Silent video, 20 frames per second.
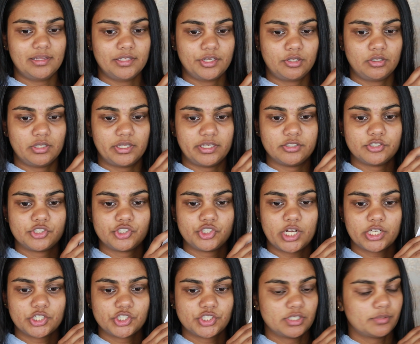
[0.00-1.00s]
a little
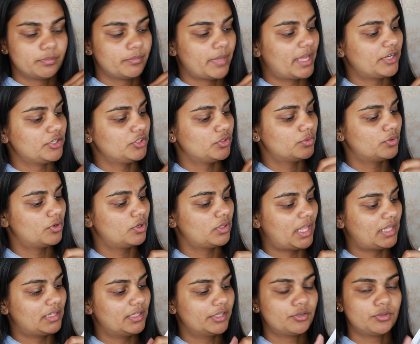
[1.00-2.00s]
instruction
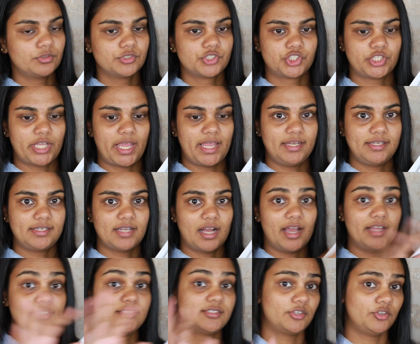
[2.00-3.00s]
manual, a little shade
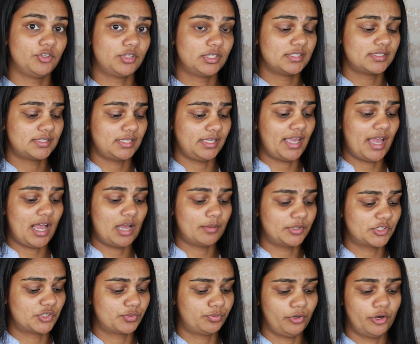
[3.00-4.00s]
guide so you can see how
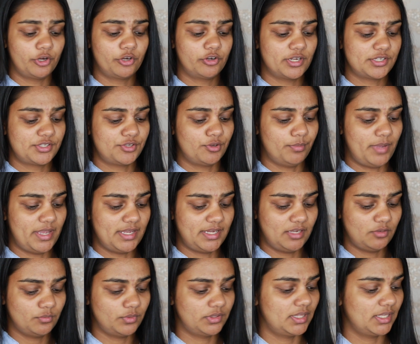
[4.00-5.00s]
much progress you're
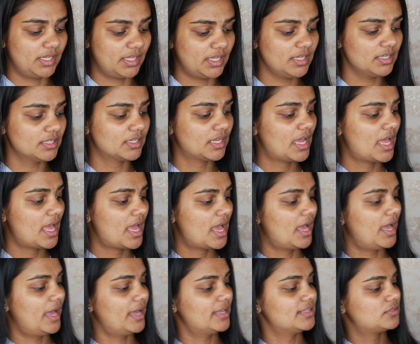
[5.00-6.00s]
making with the kit,
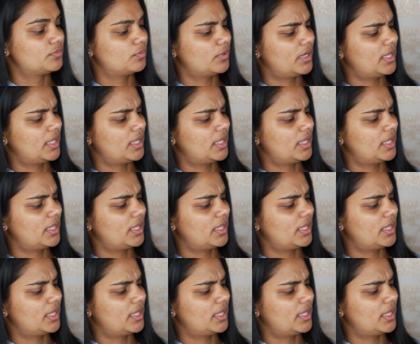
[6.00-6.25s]
as